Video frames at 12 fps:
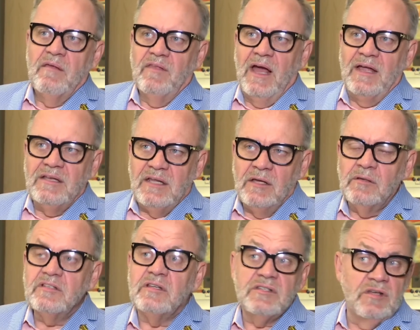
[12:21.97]
the
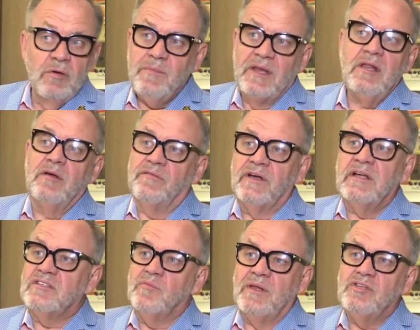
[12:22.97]
ideals that so many of
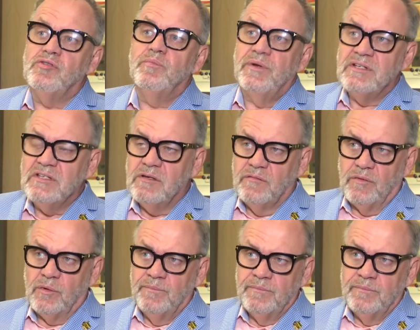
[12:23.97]
us went to prison for,